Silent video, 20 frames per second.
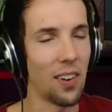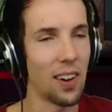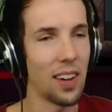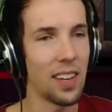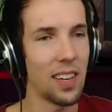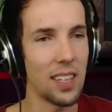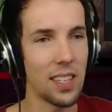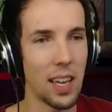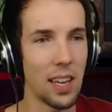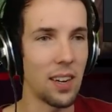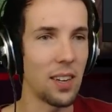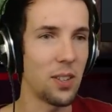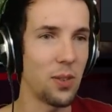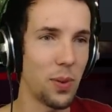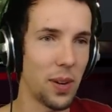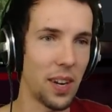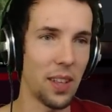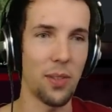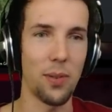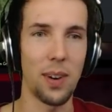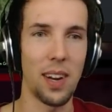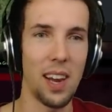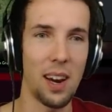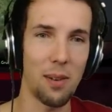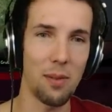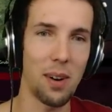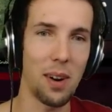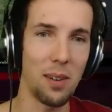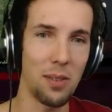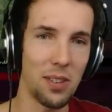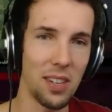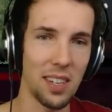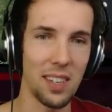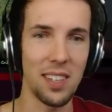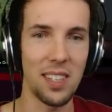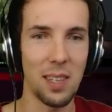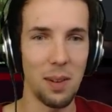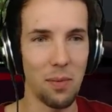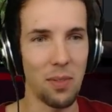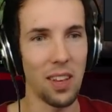And there's 123 heroes, and
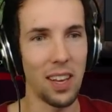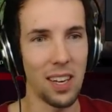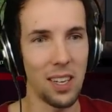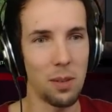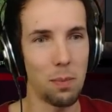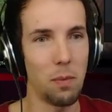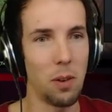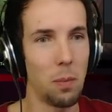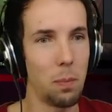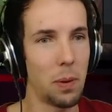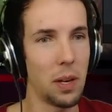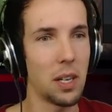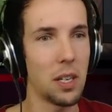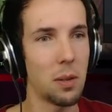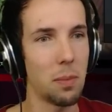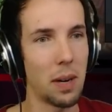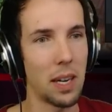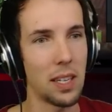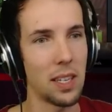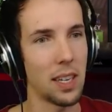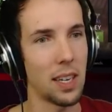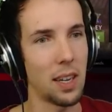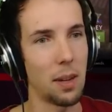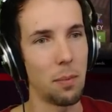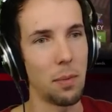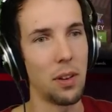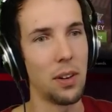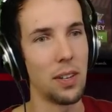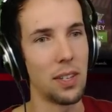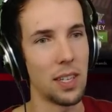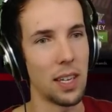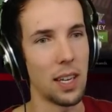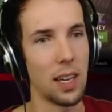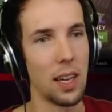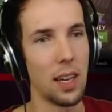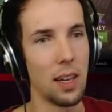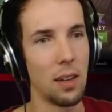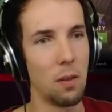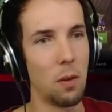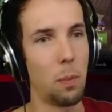some things will pierce magic immunity,
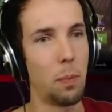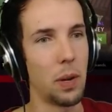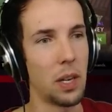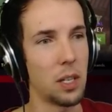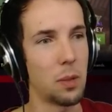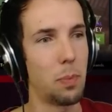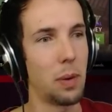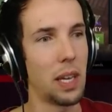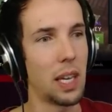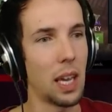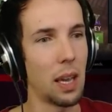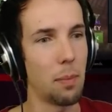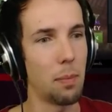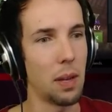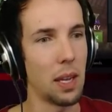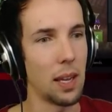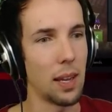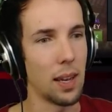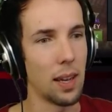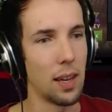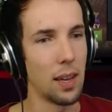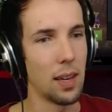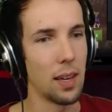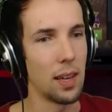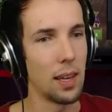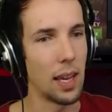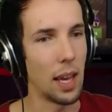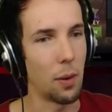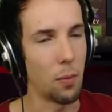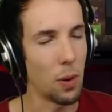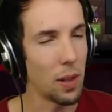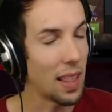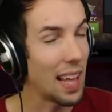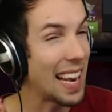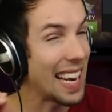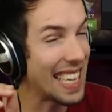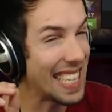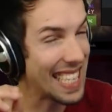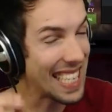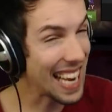will pierce BKB. And what that
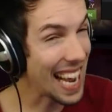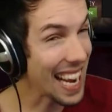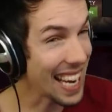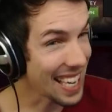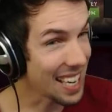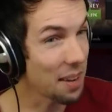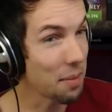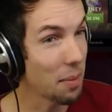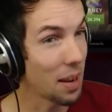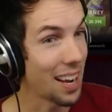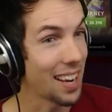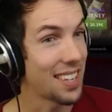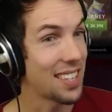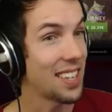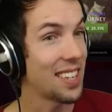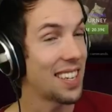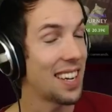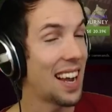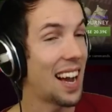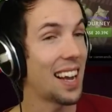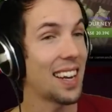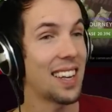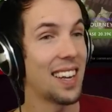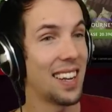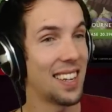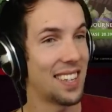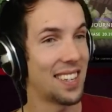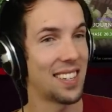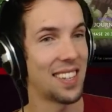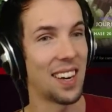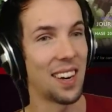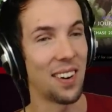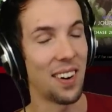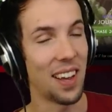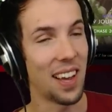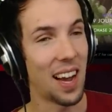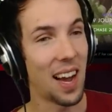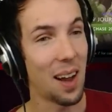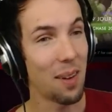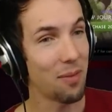exactly means is not
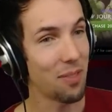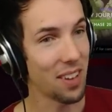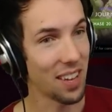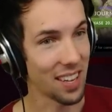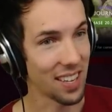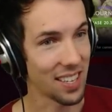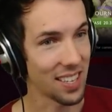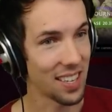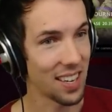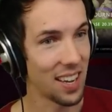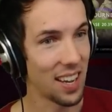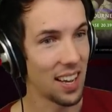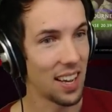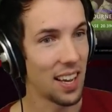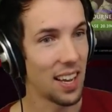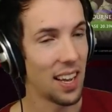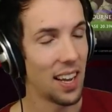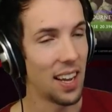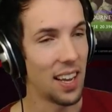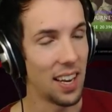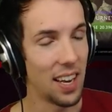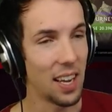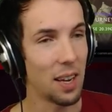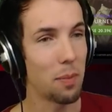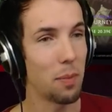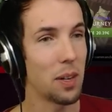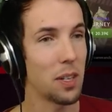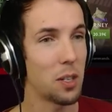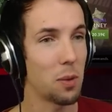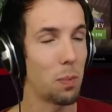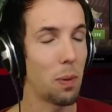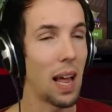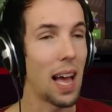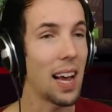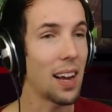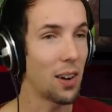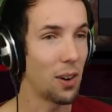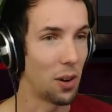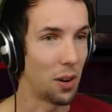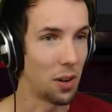necessarily obvious. Enigma's
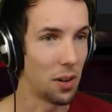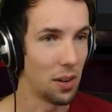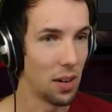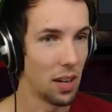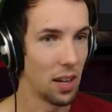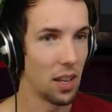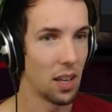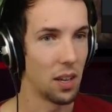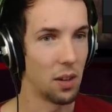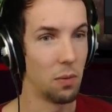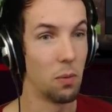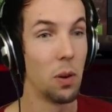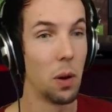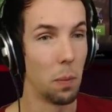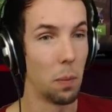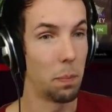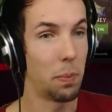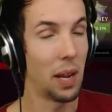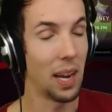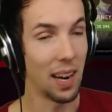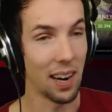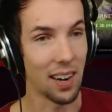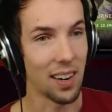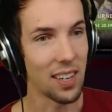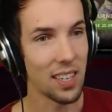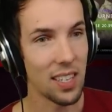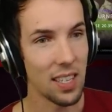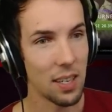black hole will pierce